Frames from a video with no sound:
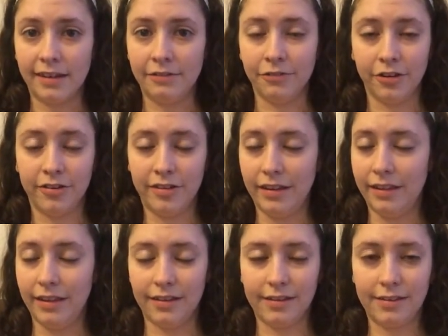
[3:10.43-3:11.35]
I foresee
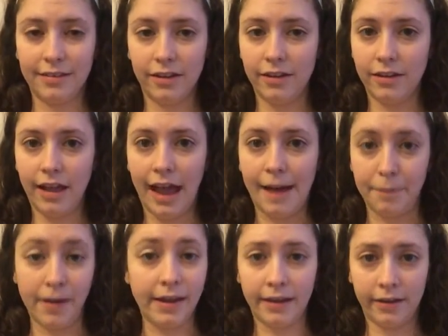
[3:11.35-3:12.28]
this
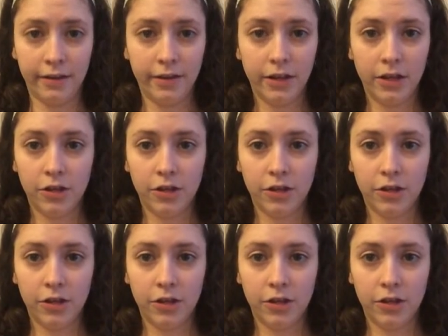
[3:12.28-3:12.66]
happening